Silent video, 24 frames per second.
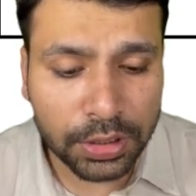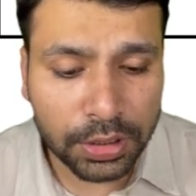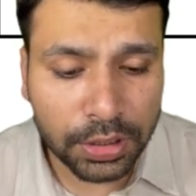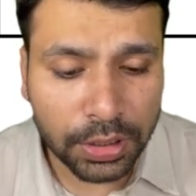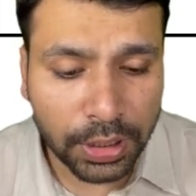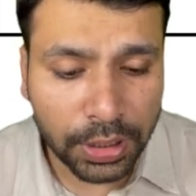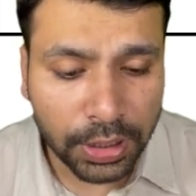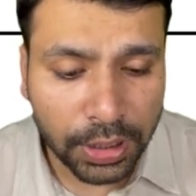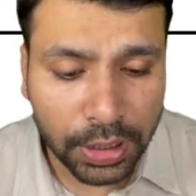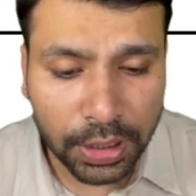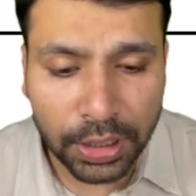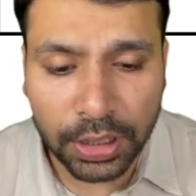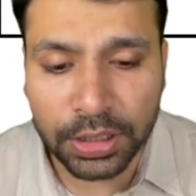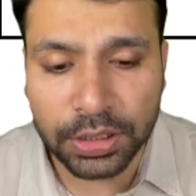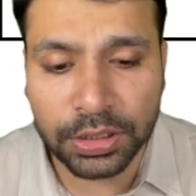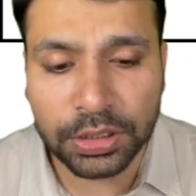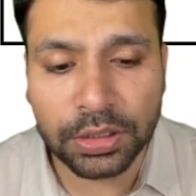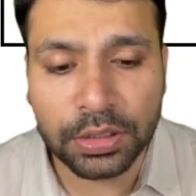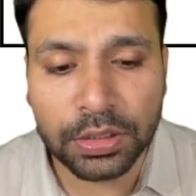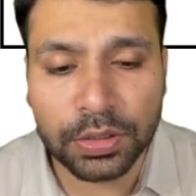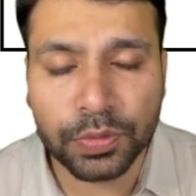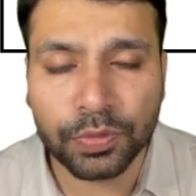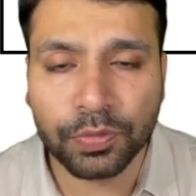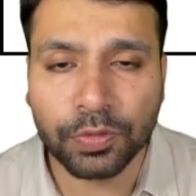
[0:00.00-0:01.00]

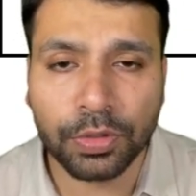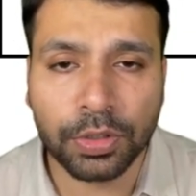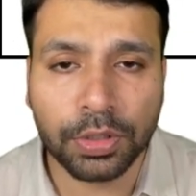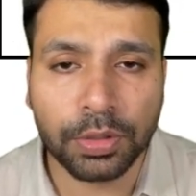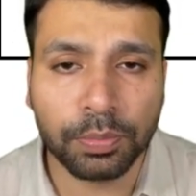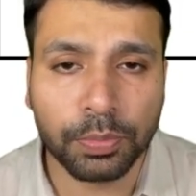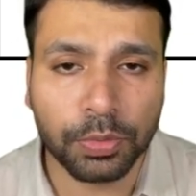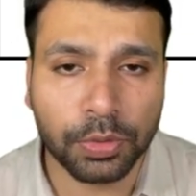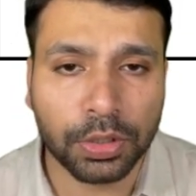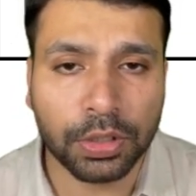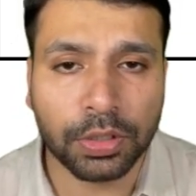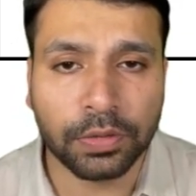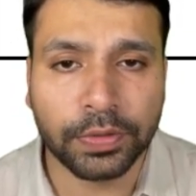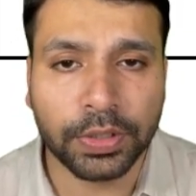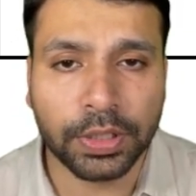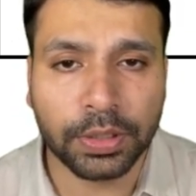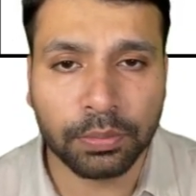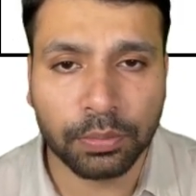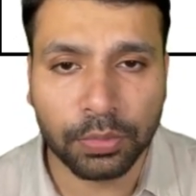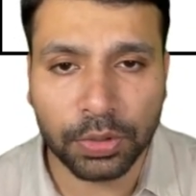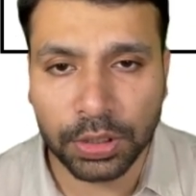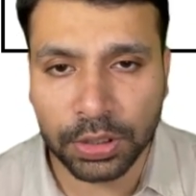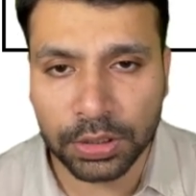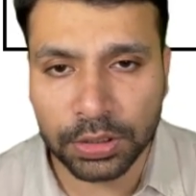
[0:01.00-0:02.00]
indications for portal vein
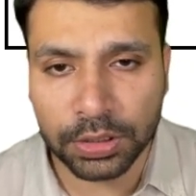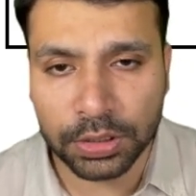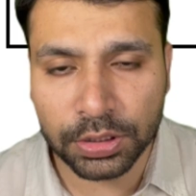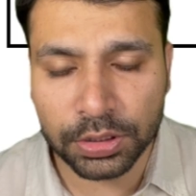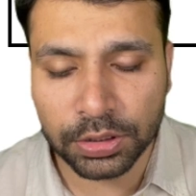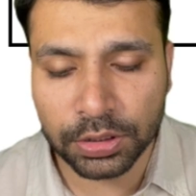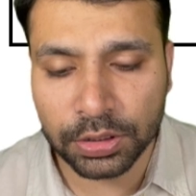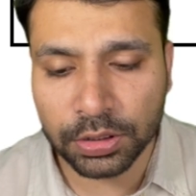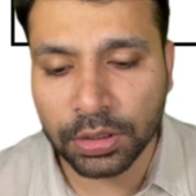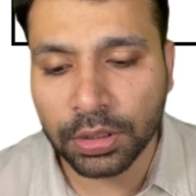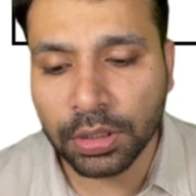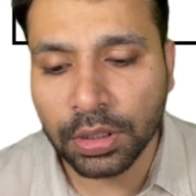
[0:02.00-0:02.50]
embolization?